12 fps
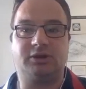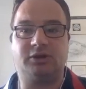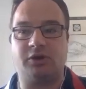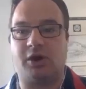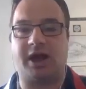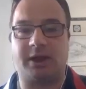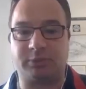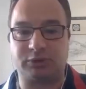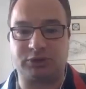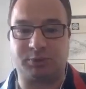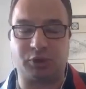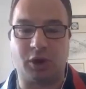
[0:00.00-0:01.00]
not able
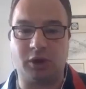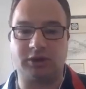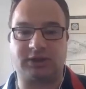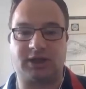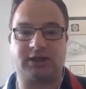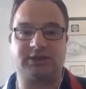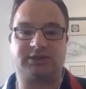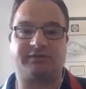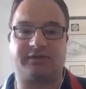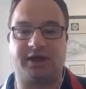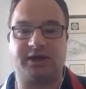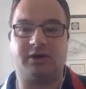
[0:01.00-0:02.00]
to book holidays,
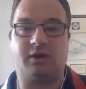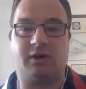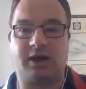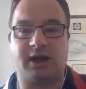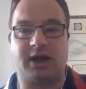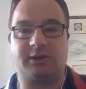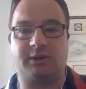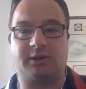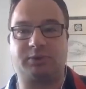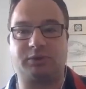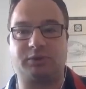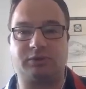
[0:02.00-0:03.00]
if they're not
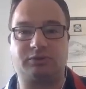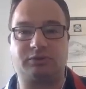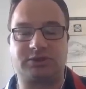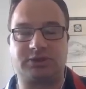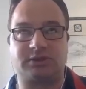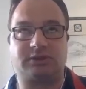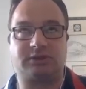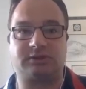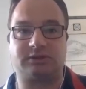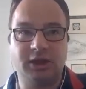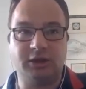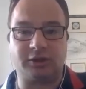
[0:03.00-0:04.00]
able to
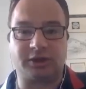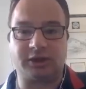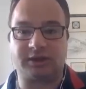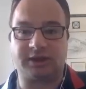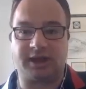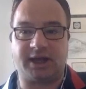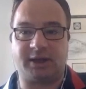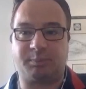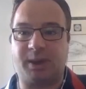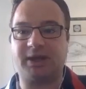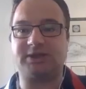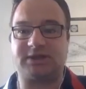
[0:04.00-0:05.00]
look at their
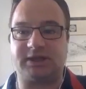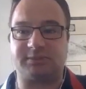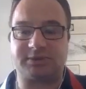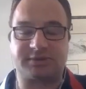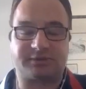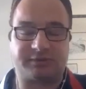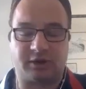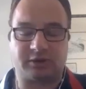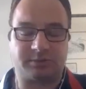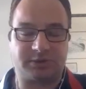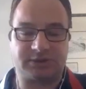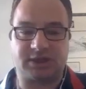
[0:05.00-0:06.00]
pay slips, for
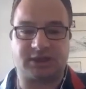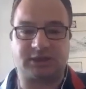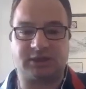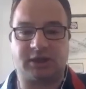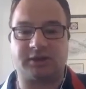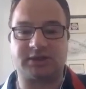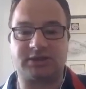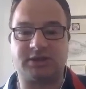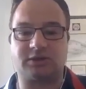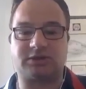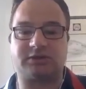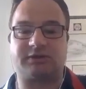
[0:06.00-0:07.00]
argument's sake, there's
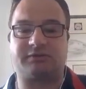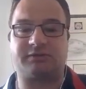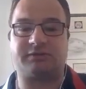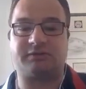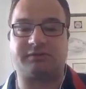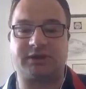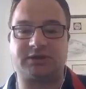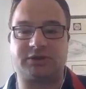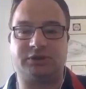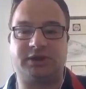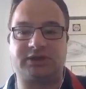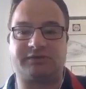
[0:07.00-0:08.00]
lots of different things that you
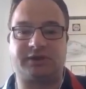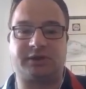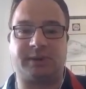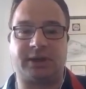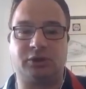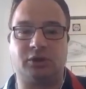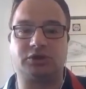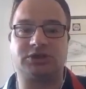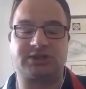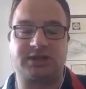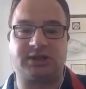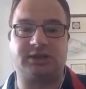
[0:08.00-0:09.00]
need to think about, not
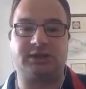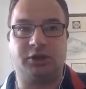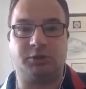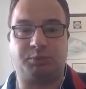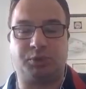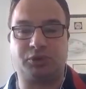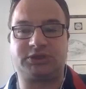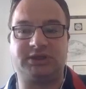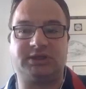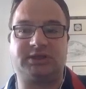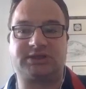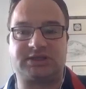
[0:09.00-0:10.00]
just the
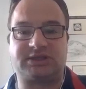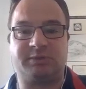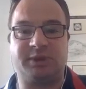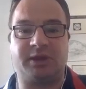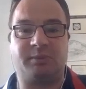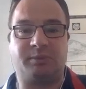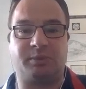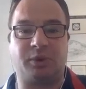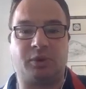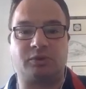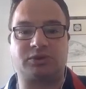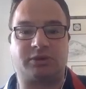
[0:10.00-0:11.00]
putting the system in, but
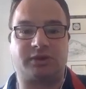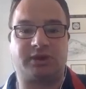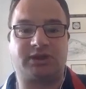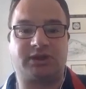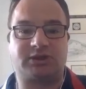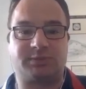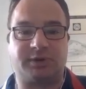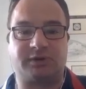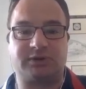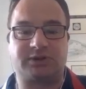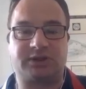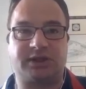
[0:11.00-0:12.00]
also the
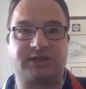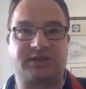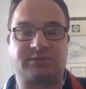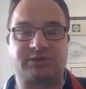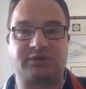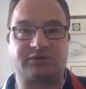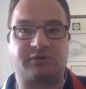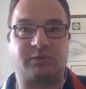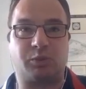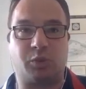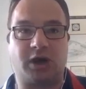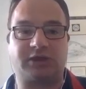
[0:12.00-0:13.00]
experience and the acceptance from the
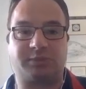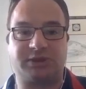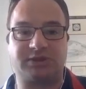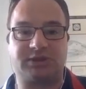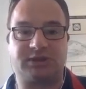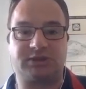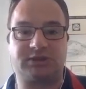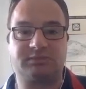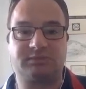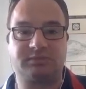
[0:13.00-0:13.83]
wider business.